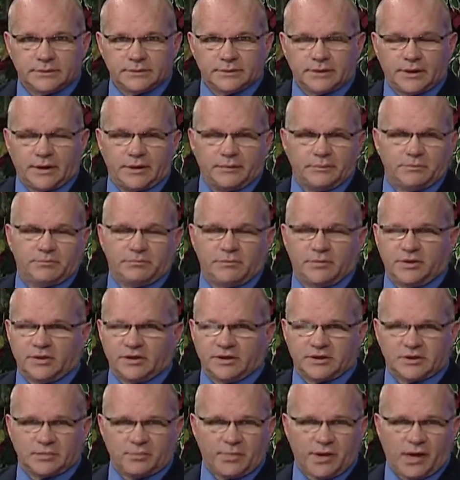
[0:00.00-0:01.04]
and
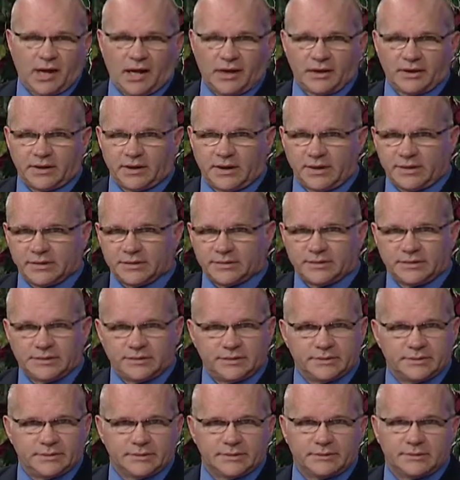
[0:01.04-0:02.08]
municipalities
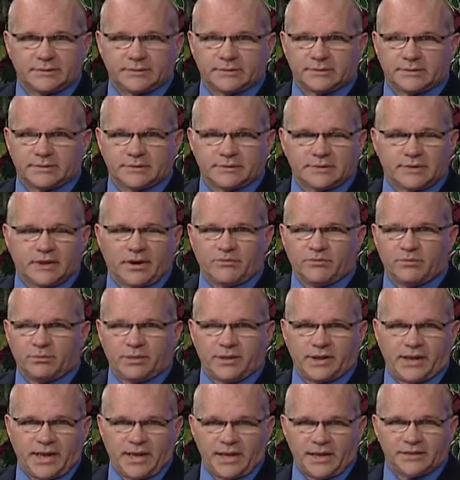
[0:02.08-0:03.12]
and
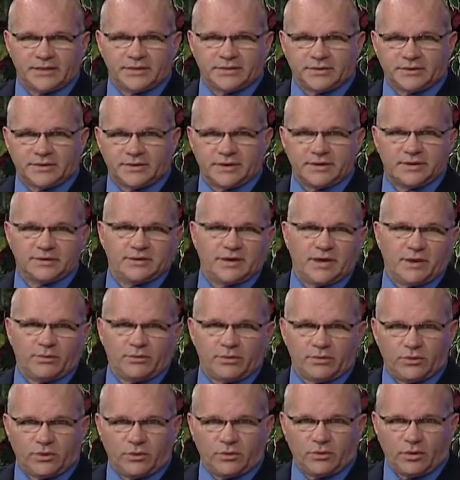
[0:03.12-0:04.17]
government agencies. They
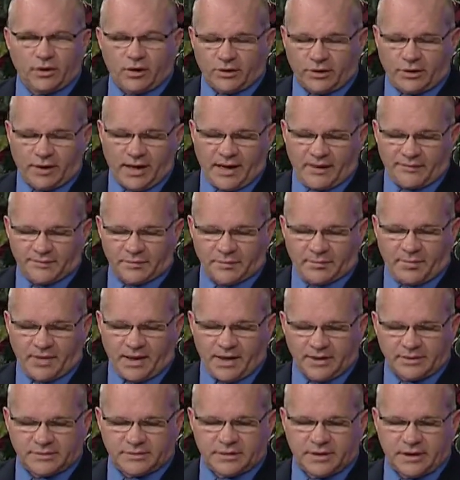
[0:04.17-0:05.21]
would no longer have to
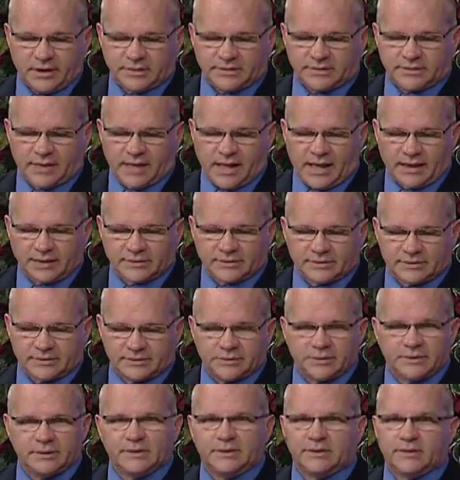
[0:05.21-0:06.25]
pay sales
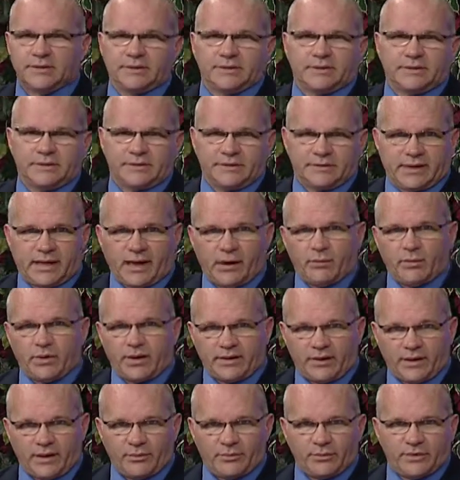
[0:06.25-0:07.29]
taxes. And that way
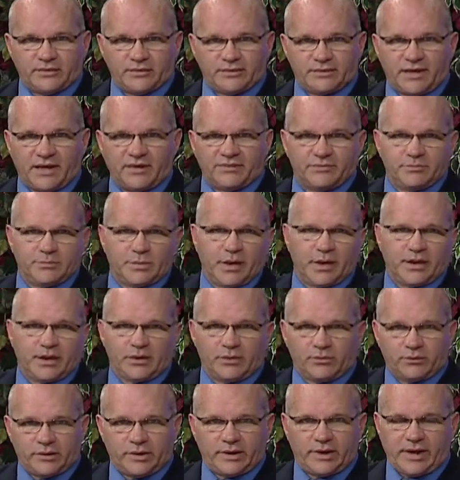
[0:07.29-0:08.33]
they would save money
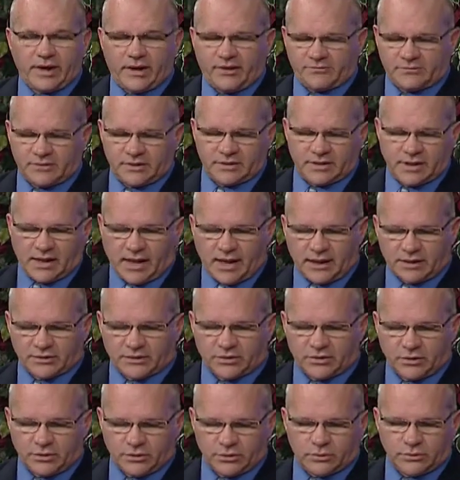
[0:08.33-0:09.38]
and wouldn't have to tax
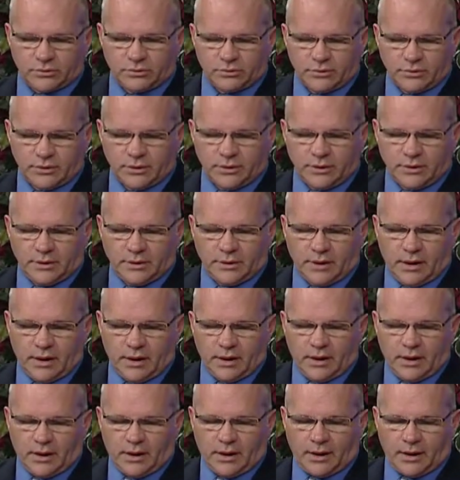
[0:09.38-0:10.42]
you.
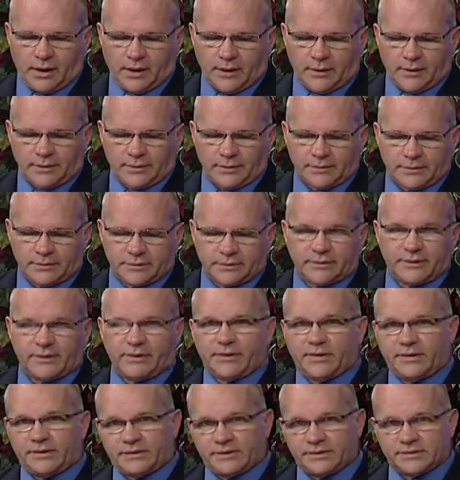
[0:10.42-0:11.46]

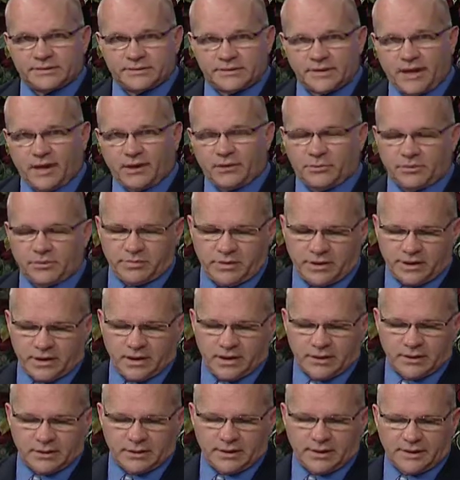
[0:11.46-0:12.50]
Then the state be
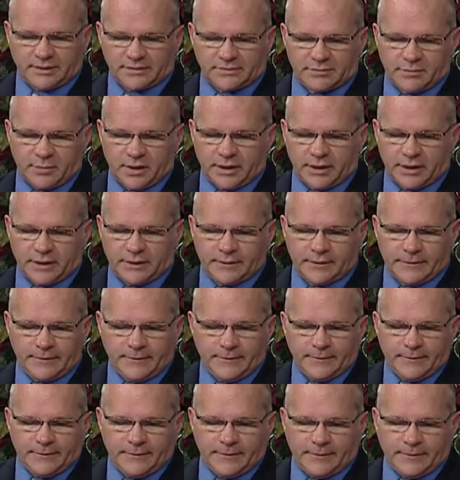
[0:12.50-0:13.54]
getting less money.
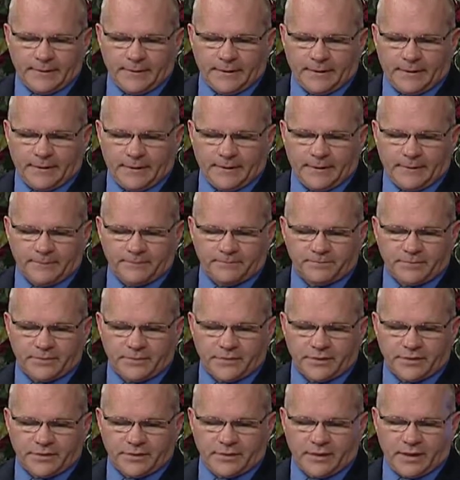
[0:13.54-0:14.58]

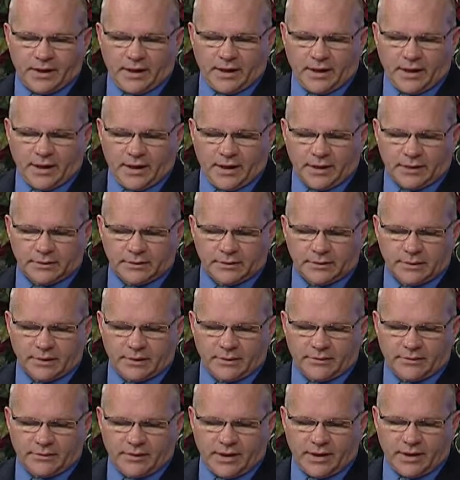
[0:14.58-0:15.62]
And
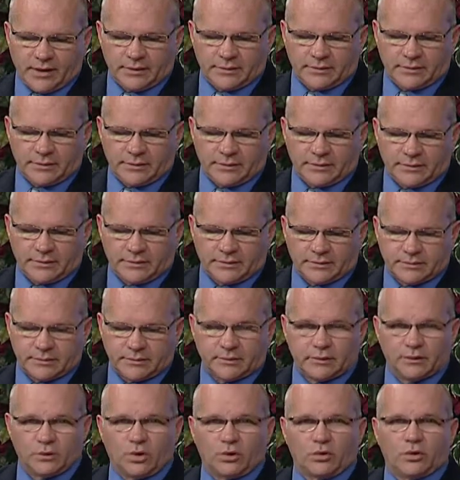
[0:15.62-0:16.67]
then
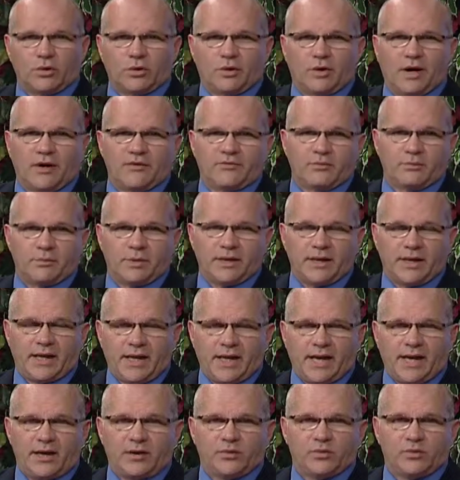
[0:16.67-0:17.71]
local government
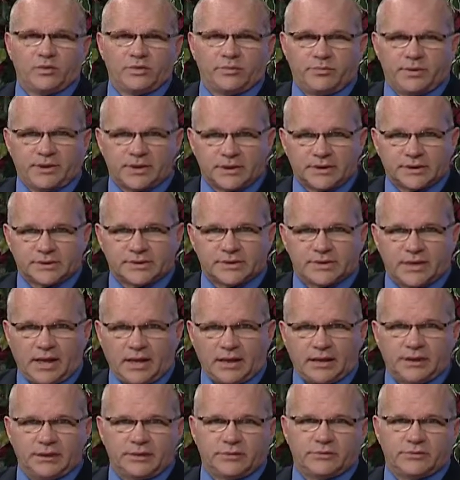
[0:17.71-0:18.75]
aid would be
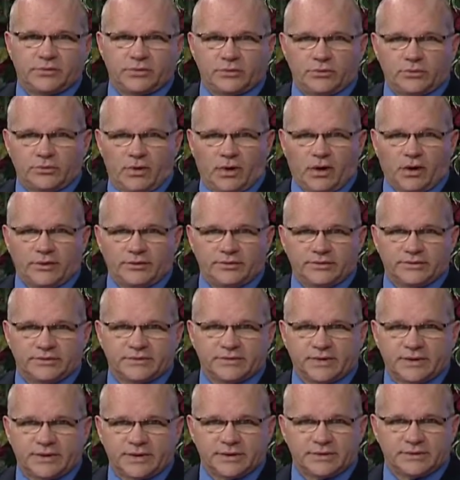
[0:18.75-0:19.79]
extended to all the
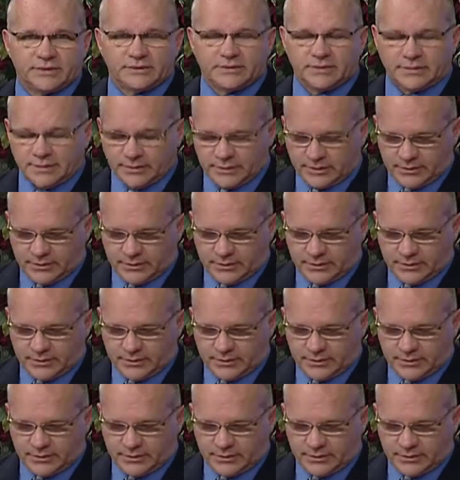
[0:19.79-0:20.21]
cities.